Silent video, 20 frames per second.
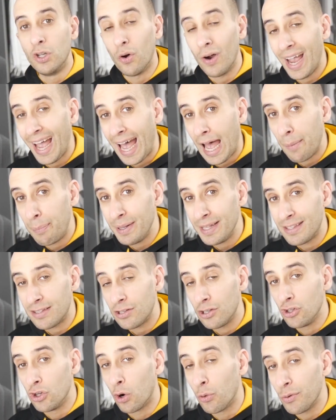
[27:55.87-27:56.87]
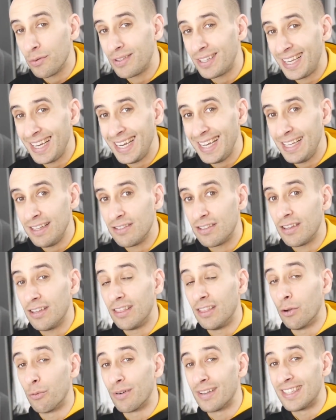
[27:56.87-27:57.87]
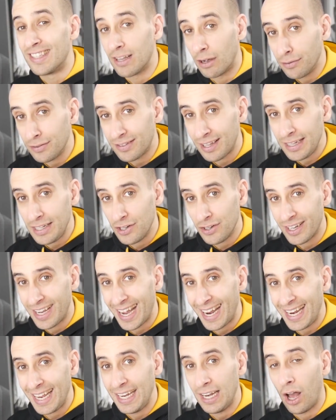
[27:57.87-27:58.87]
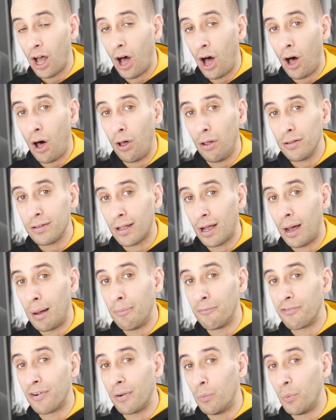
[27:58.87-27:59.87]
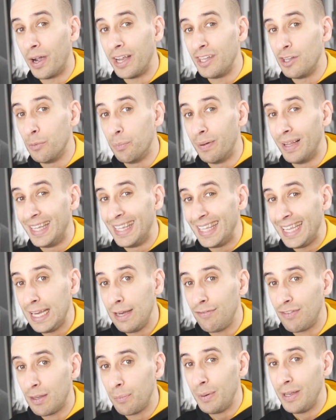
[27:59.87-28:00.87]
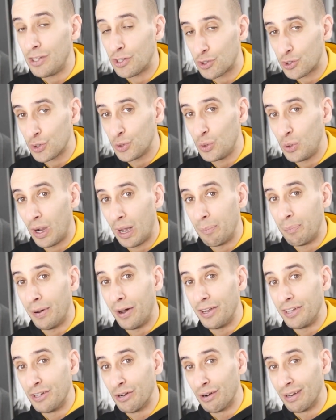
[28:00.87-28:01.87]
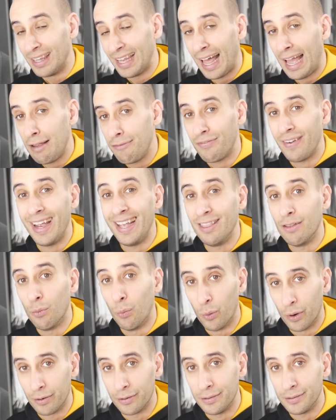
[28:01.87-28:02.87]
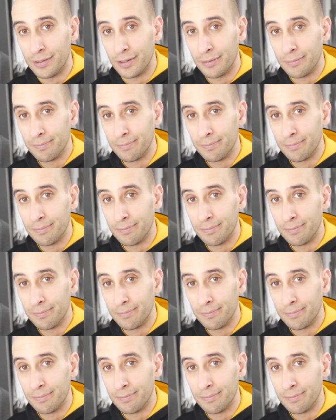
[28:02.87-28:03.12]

Your habits, your routines, the results that you're getting all come from what you believe to be true about your life and the world.